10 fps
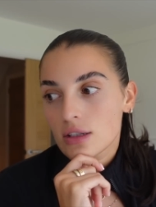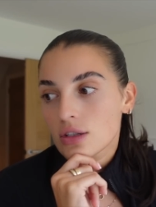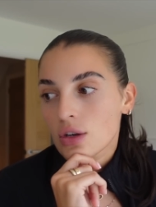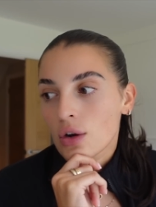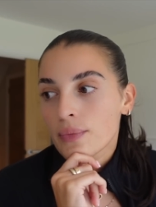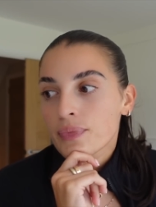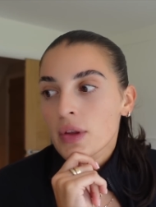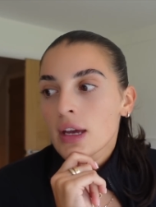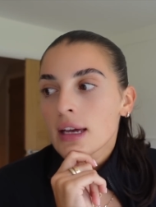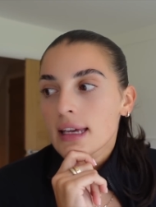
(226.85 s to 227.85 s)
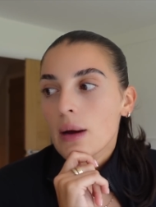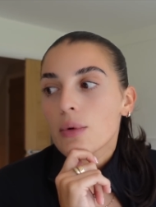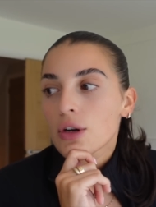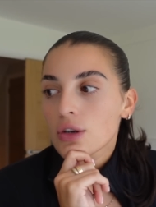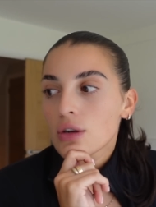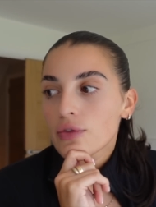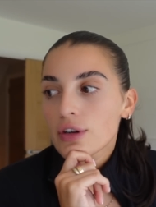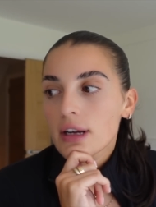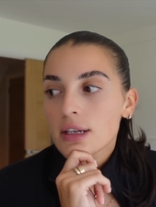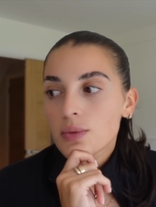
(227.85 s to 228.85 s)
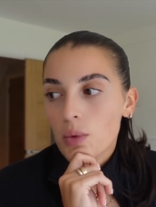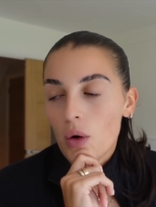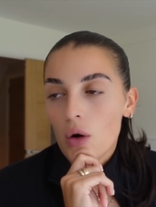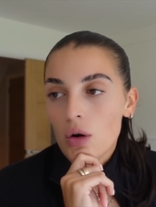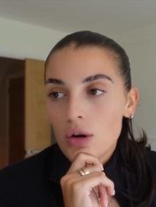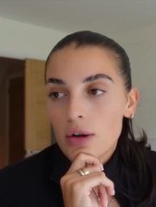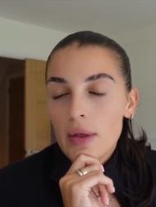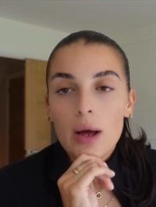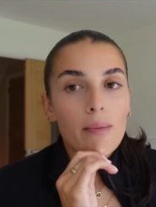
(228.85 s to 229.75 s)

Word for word: So yeah, we're gonna go for a nice walk.